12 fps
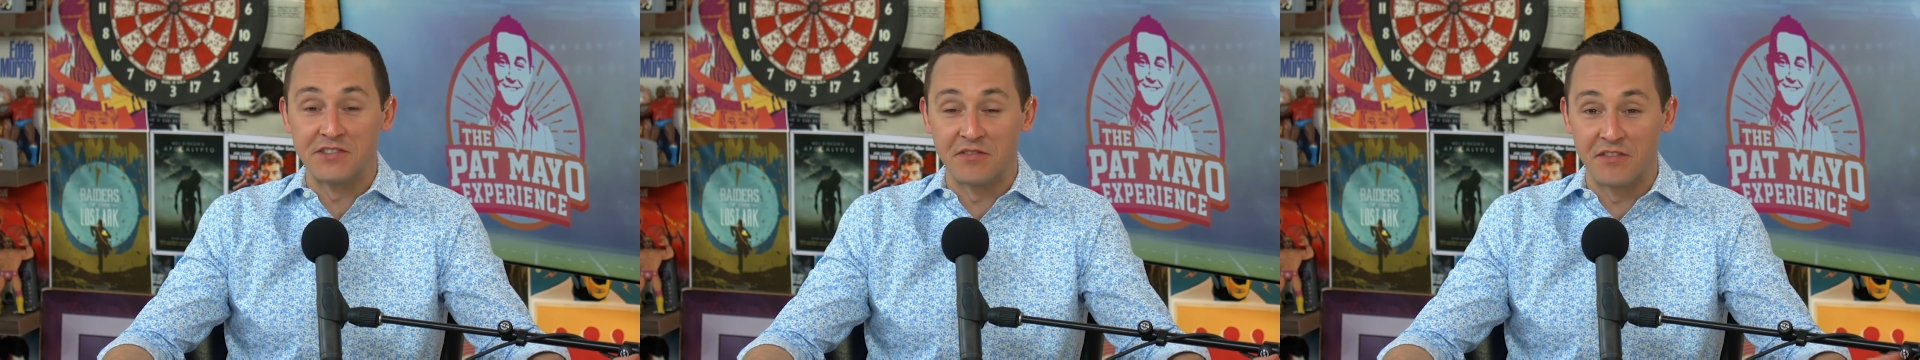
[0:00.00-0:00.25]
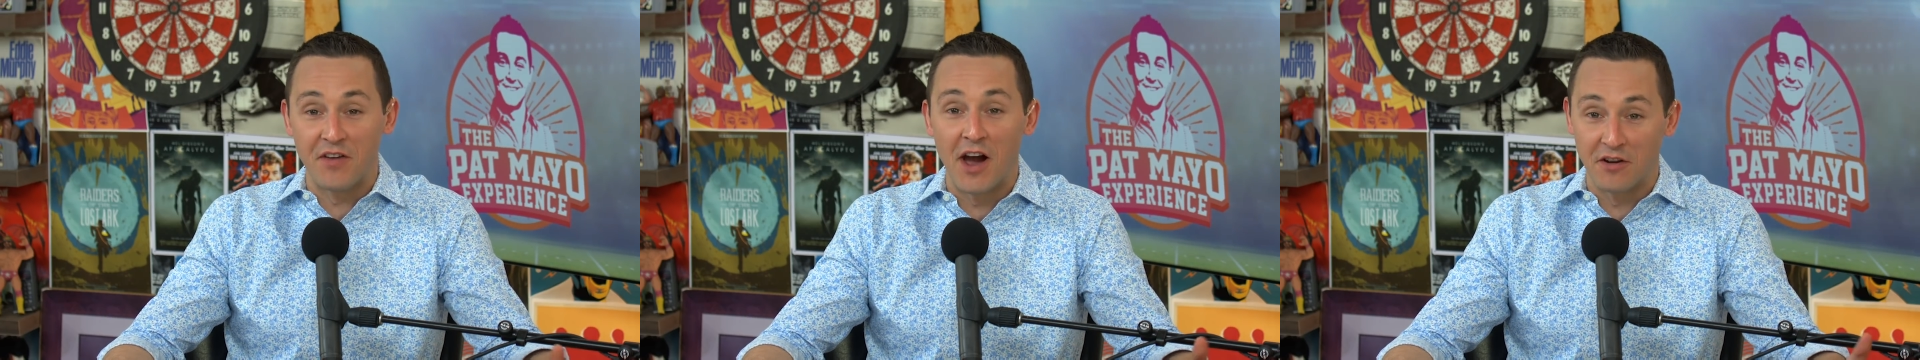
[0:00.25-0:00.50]
of the
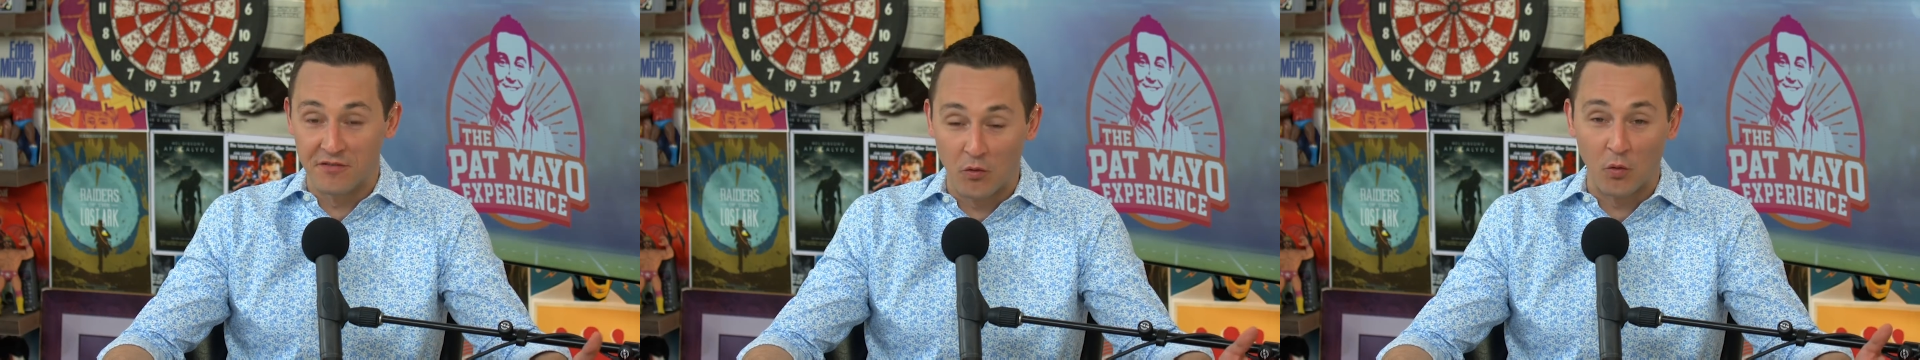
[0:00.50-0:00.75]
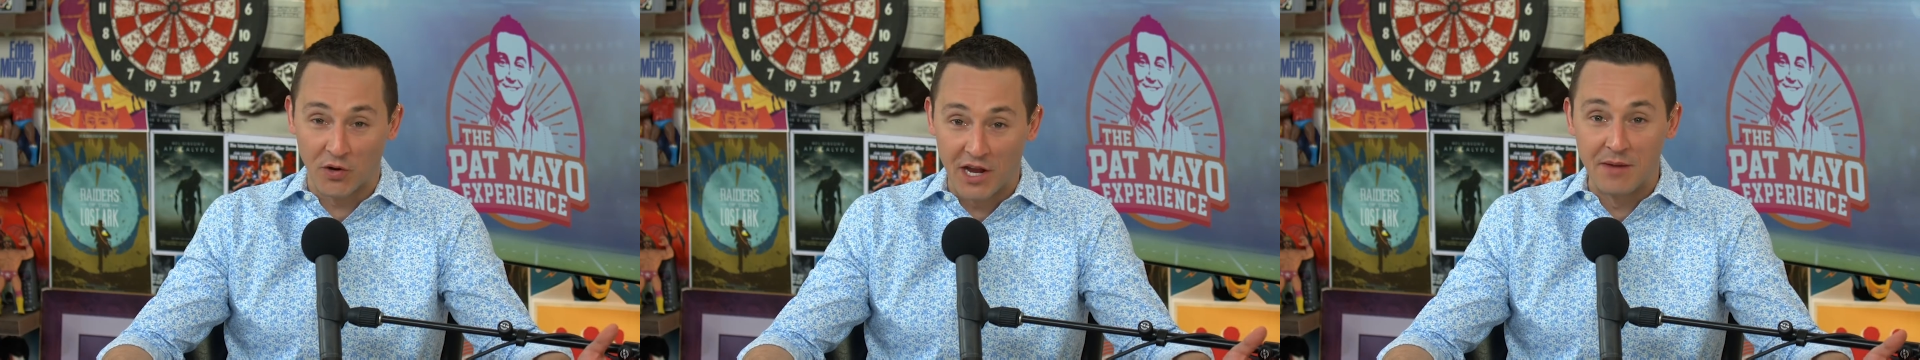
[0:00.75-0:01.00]
final
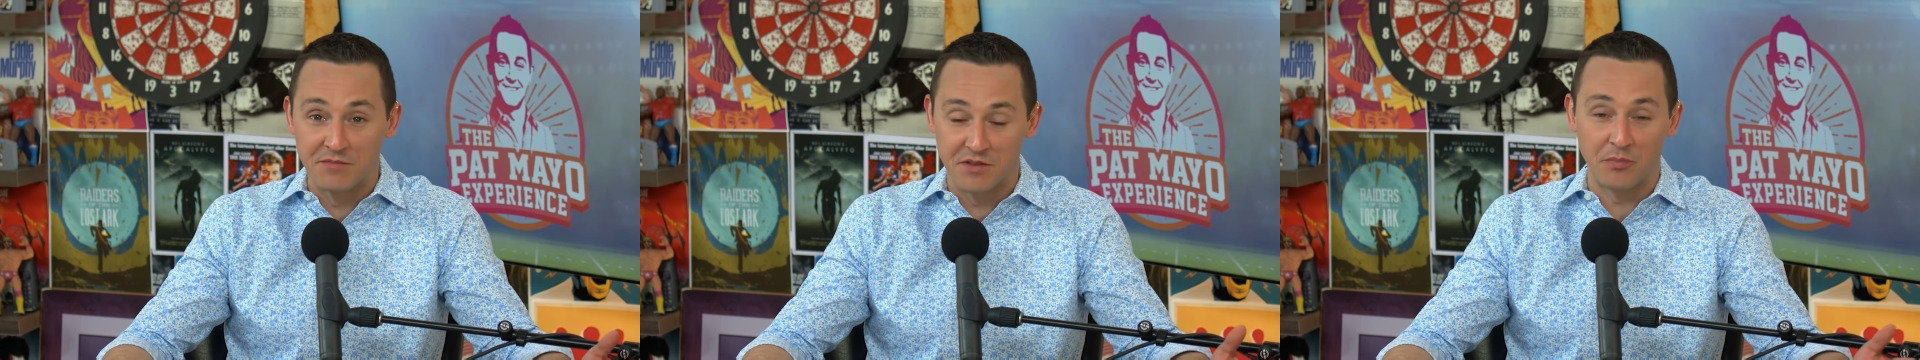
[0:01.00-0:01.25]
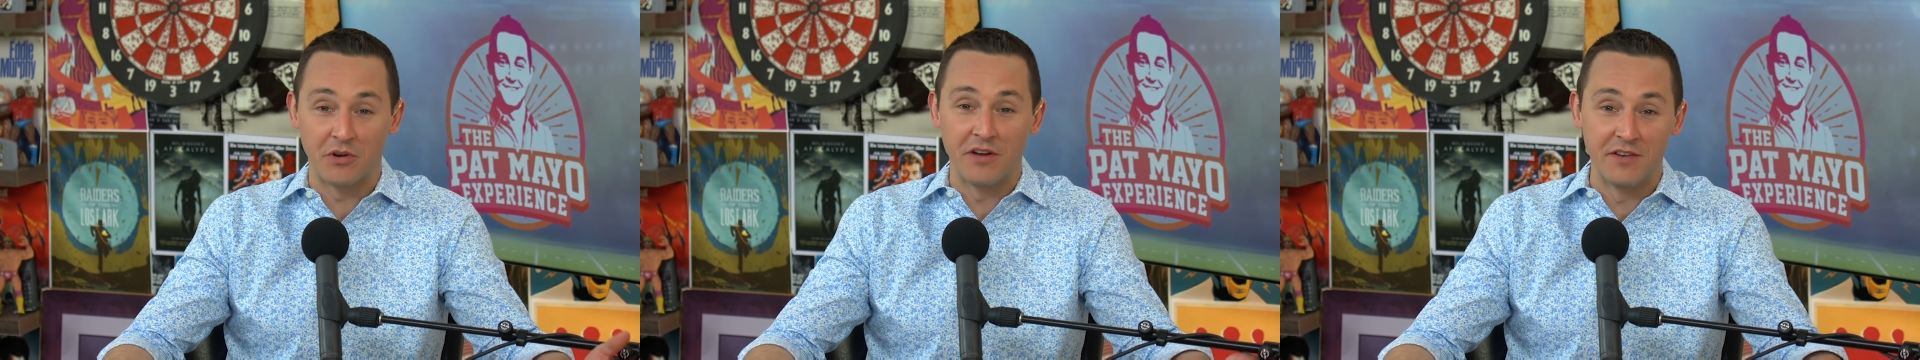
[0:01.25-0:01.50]
four games of the
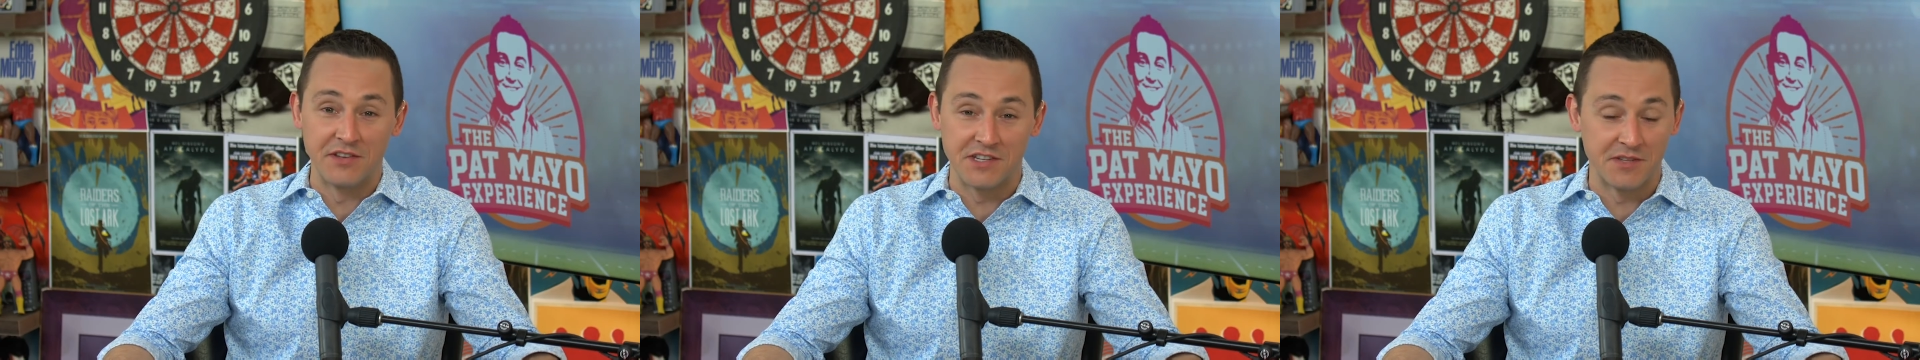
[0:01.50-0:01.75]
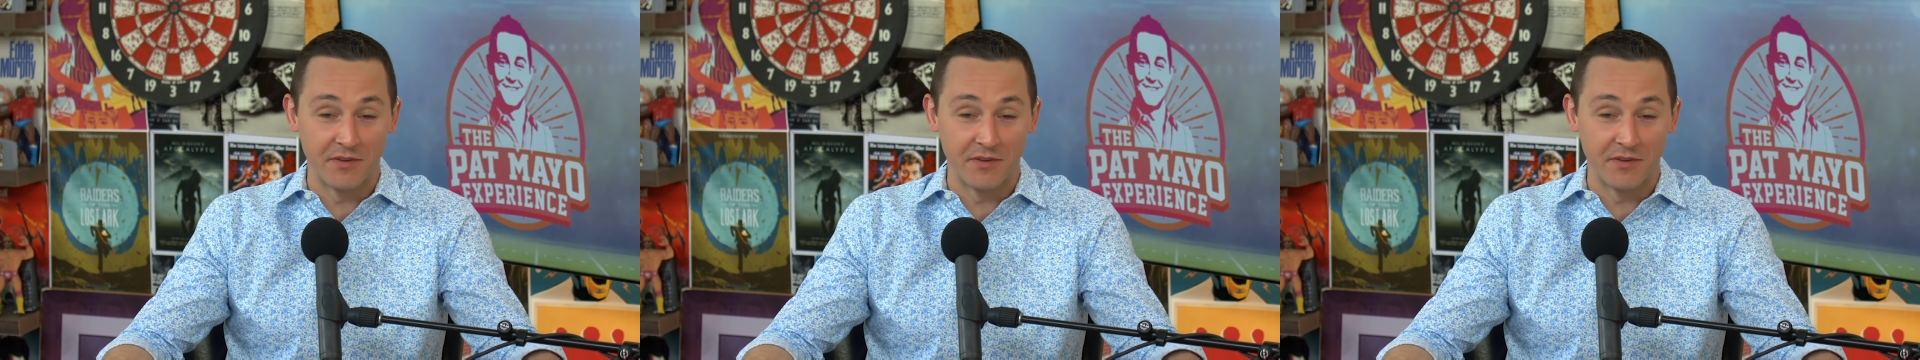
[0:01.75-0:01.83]
previous season.